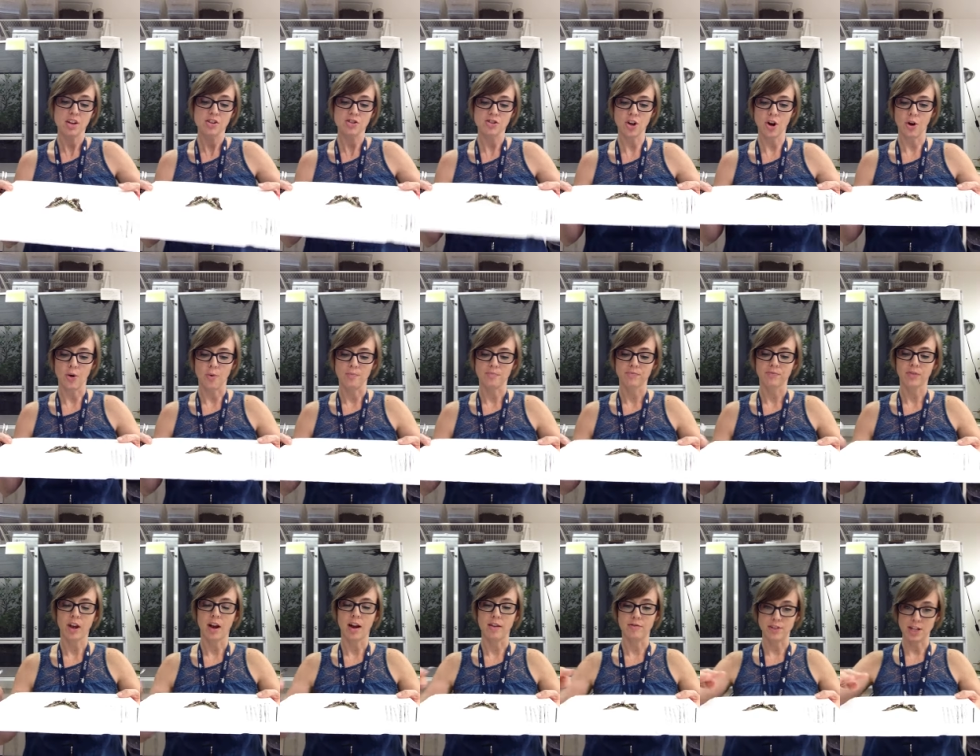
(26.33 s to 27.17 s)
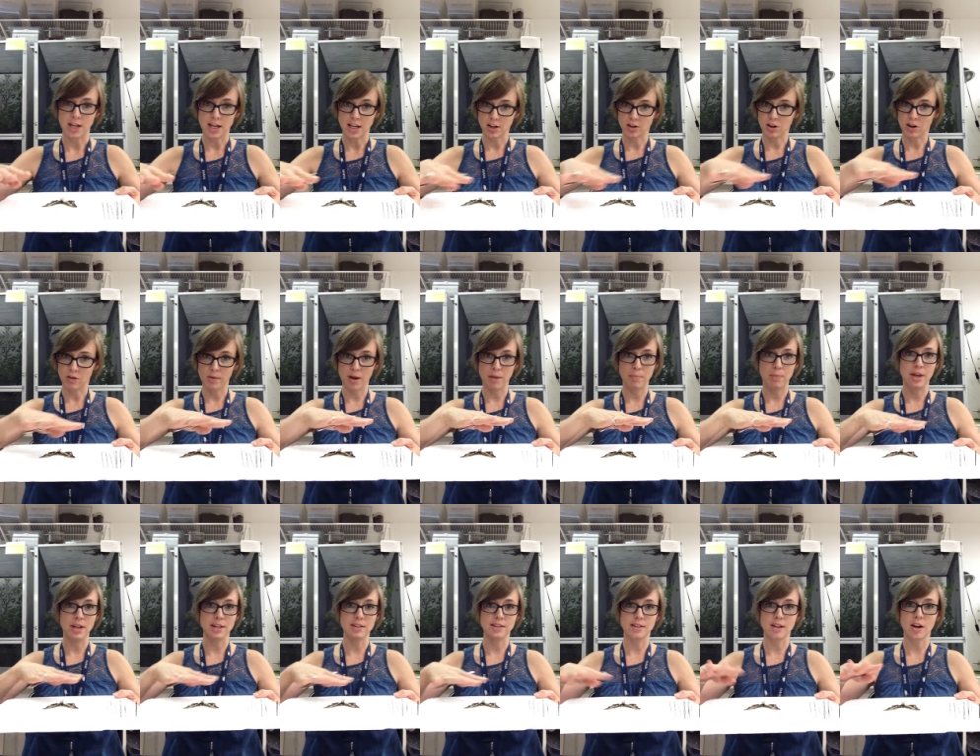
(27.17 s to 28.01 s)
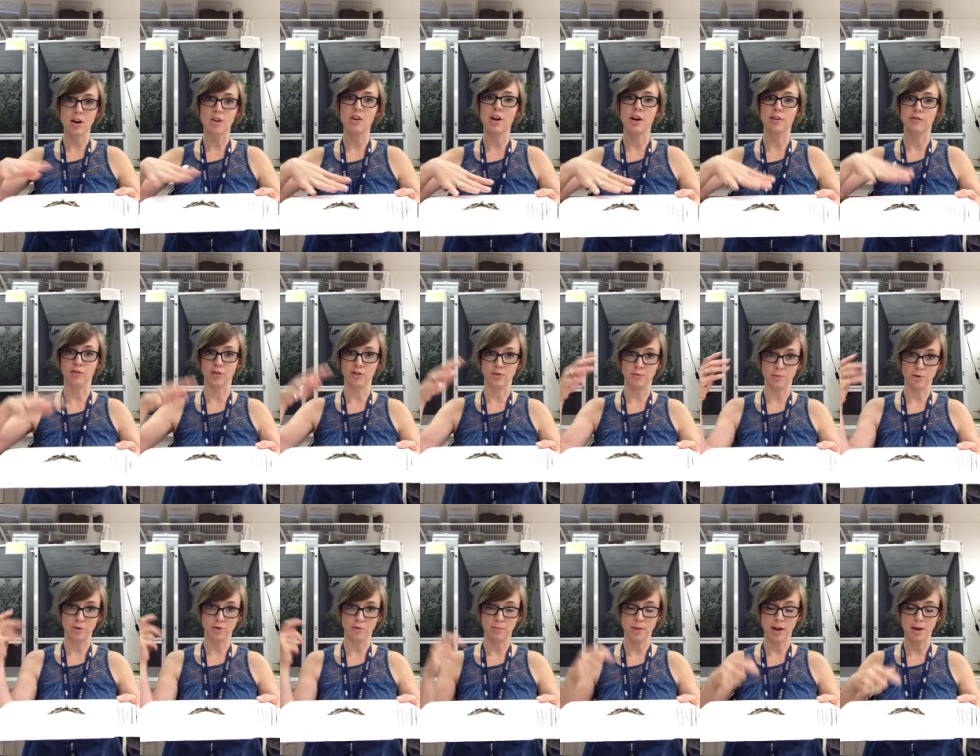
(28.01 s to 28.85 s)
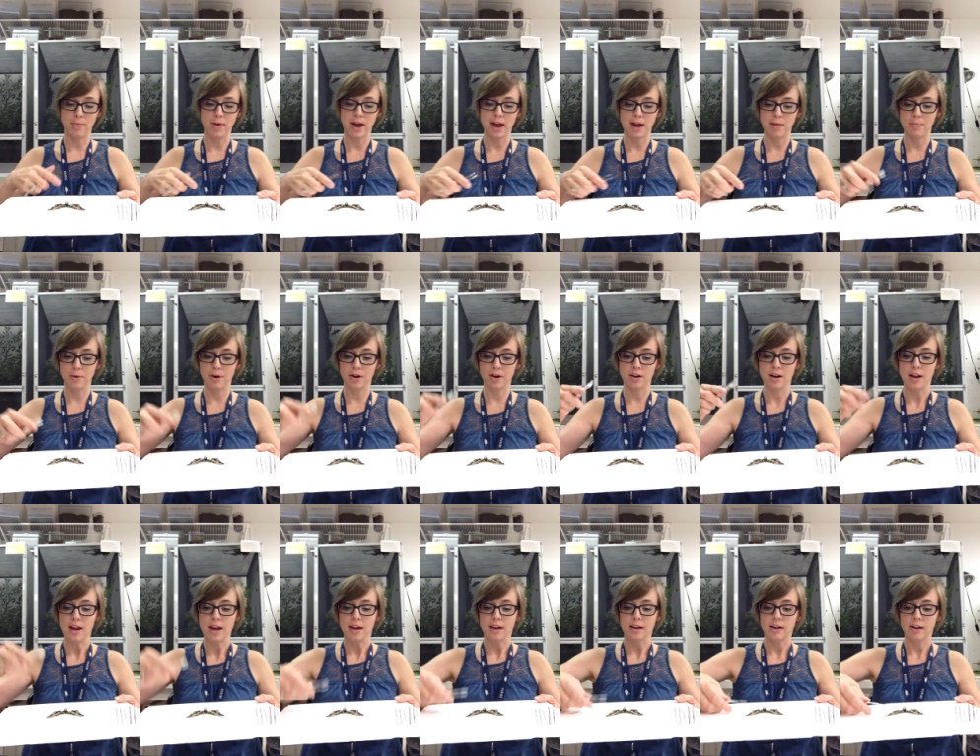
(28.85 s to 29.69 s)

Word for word: So I've taken all my pins out, I've removed my paper.